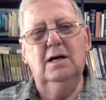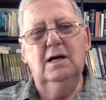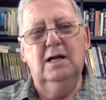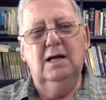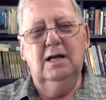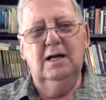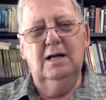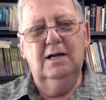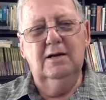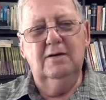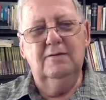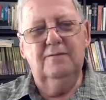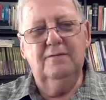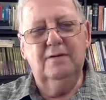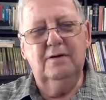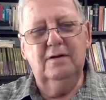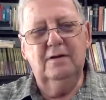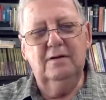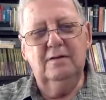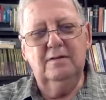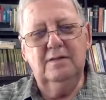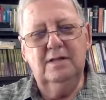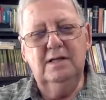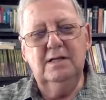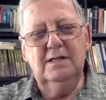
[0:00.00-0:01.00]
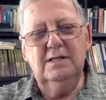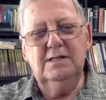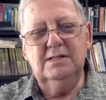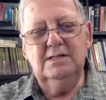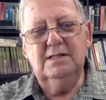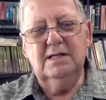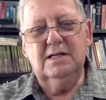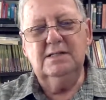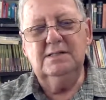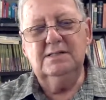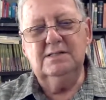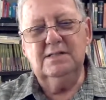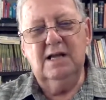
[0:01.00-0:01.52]
If these
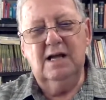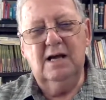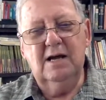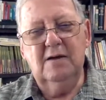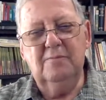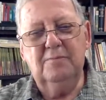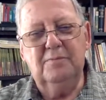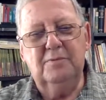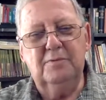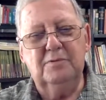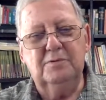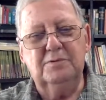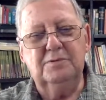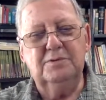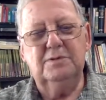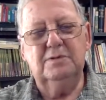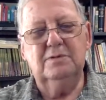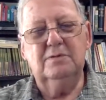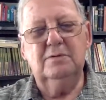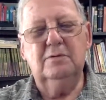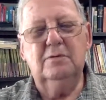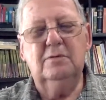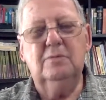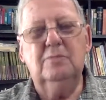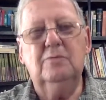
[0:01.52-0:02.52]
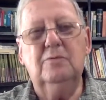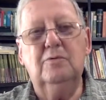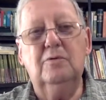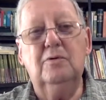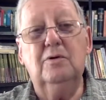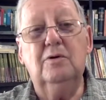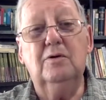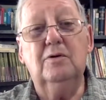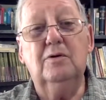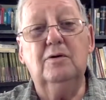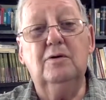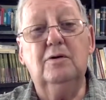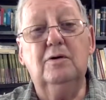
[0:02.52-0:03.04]
examples
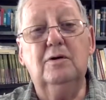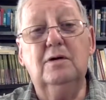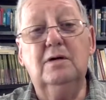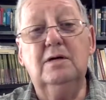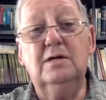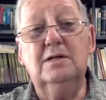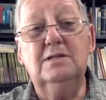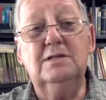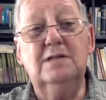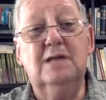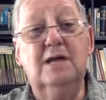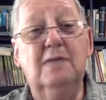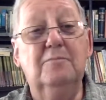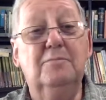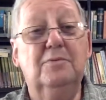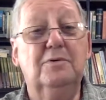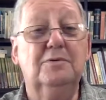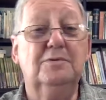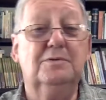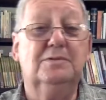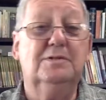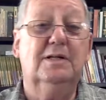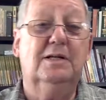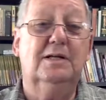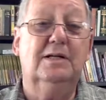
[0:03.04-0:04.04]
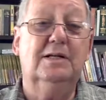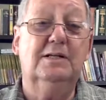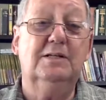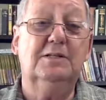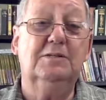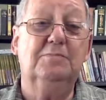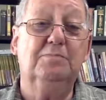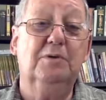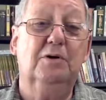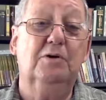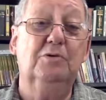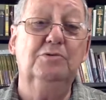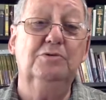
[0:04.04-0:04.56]
were examples that
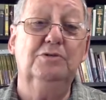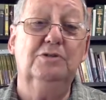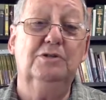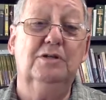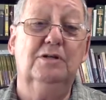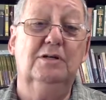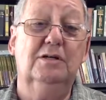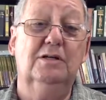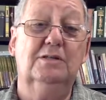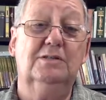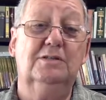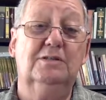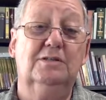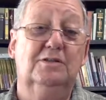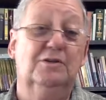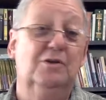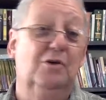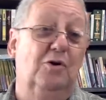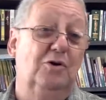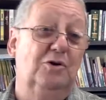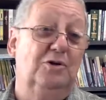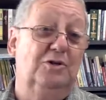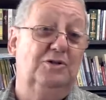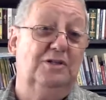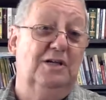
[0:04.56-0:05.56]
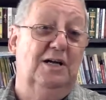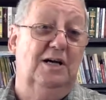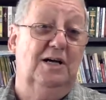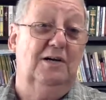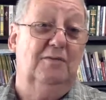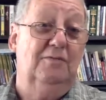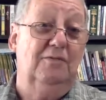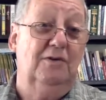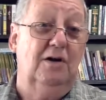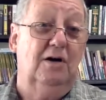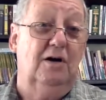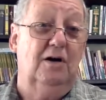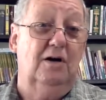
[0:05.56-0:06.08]
exposed to us the dark side
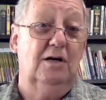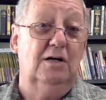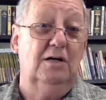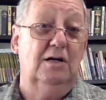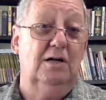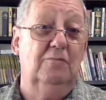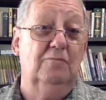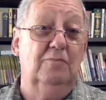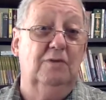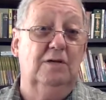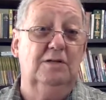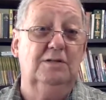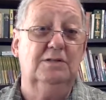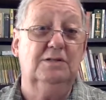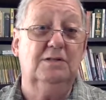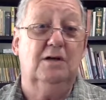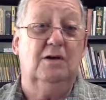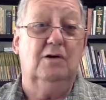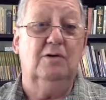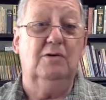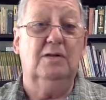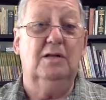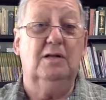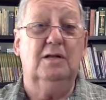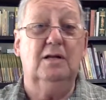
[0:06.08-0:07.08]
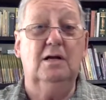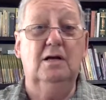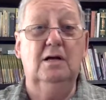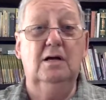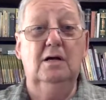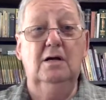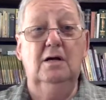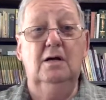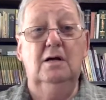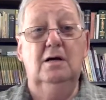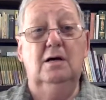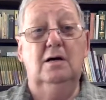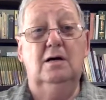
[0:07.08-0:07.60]
of God, and we saw
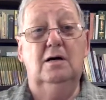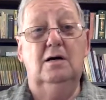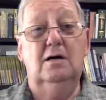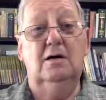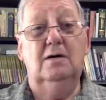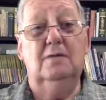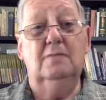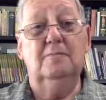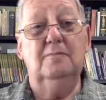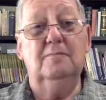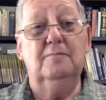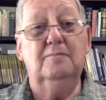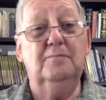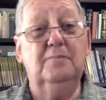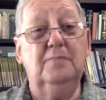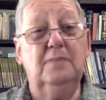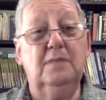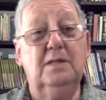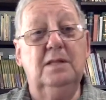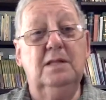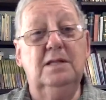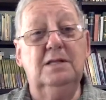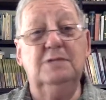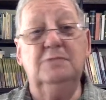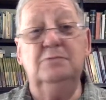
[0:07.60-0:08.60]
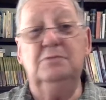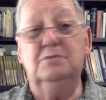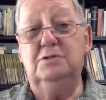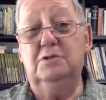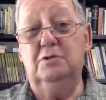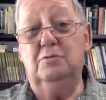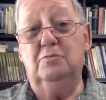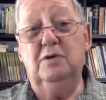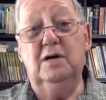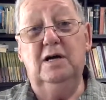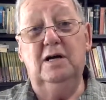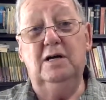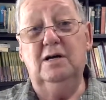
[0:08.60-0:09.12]
that this was the
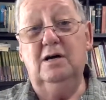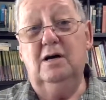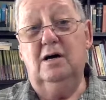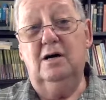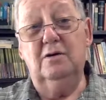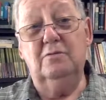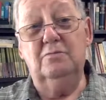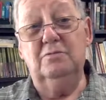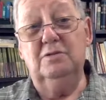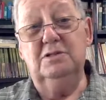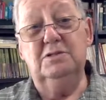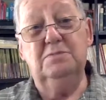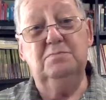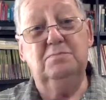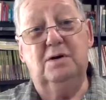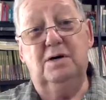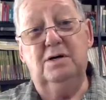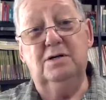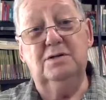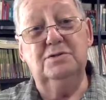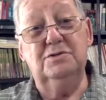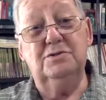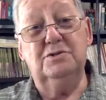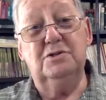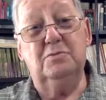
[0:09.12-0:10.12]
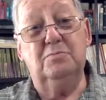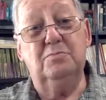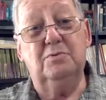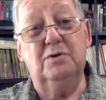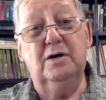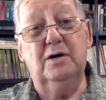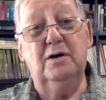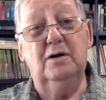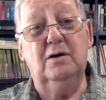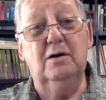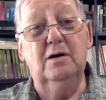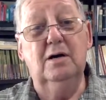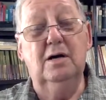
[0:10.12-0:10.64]
way God responds to
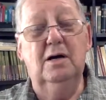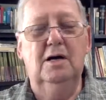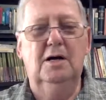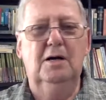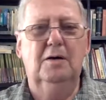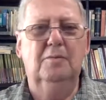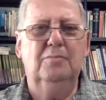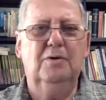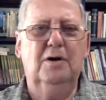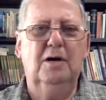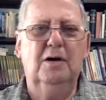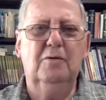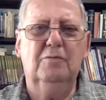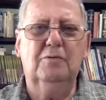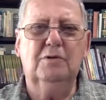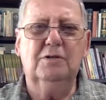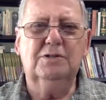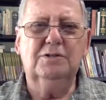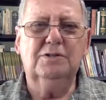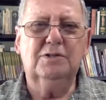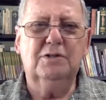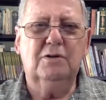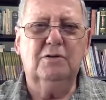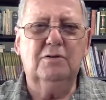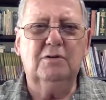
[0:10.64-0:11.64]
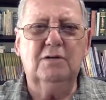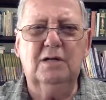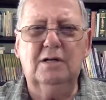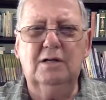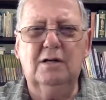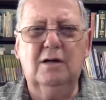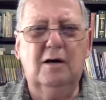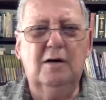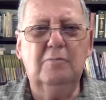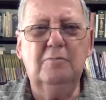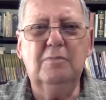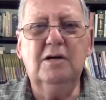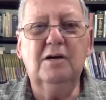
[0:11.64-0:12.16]
prayer, prayer would certainly
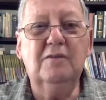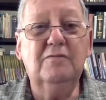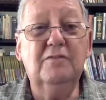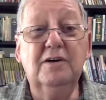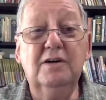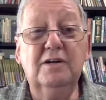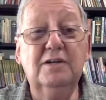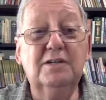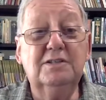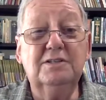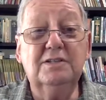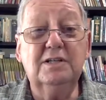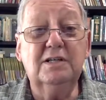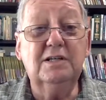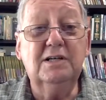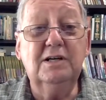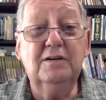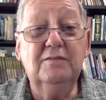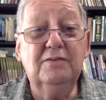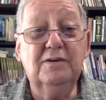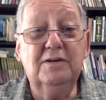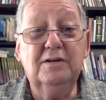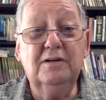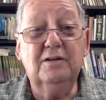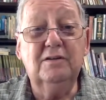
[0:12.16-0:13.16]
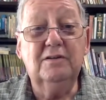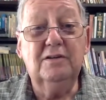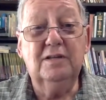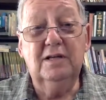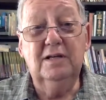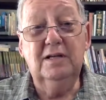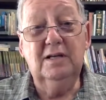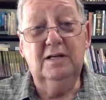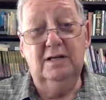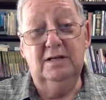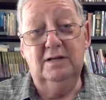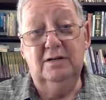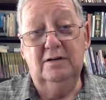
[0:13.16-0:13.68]
not be a very significant
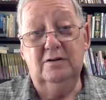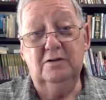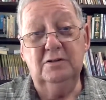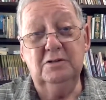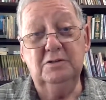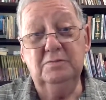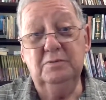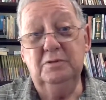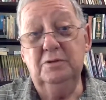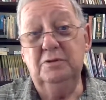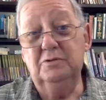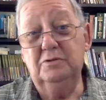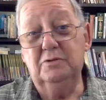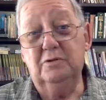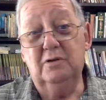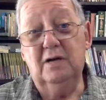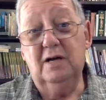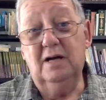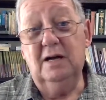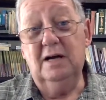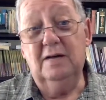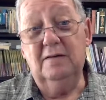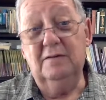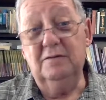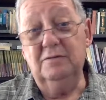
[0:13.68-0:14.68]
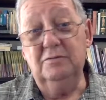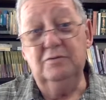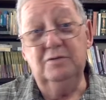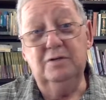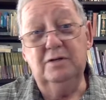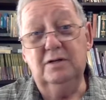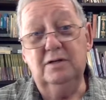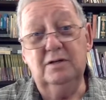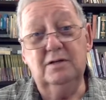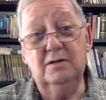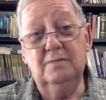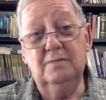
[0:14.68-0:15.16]
thing in our spiritual lives, would it?